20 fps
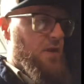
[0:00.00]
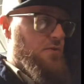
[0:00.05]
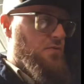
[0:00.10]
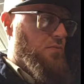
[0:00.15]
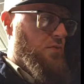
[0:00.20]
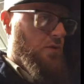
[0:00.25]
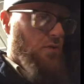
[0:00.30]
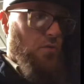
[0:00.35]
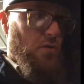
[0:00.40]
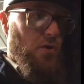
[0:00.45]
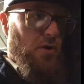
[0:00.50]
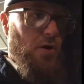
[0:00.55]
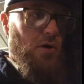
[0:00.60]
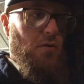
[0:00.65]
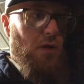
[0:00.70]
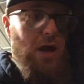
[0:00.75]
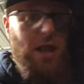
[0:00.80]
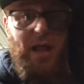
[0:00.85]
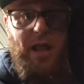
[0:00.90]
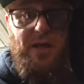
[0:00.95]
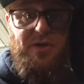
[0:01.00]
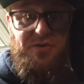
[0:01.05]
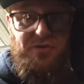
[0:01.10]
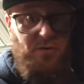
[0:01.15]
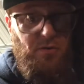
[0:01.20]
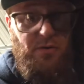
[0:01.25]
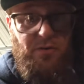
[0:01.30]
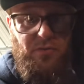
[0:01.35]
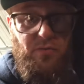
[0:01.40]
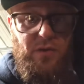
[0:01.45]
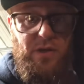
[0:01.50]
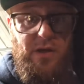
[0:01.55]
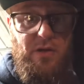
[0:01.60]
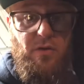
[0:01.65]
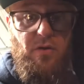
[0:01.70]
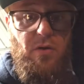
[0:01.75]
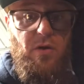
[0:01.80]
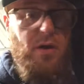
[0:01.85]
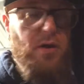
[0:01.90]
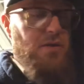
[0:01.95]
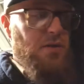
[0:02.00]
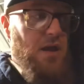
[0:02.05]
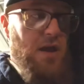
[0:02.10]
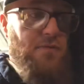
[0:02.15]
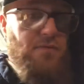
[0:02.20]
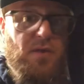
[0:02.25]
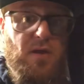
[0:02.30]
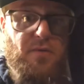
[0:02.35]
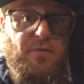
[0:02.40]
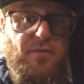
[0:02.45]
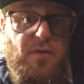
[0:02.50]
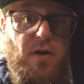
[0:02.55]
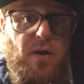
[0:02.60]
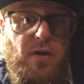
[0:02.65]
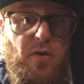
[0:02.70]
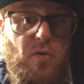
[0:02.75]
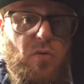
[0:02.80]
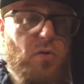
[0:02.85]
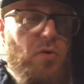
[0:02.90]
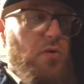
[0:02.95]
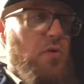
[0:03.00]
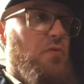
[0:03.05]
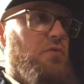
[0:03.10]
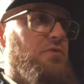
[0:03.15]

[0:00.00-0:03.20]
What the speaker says: what you want to do. I like shooting at 3D targets. I have a lot of fun going to those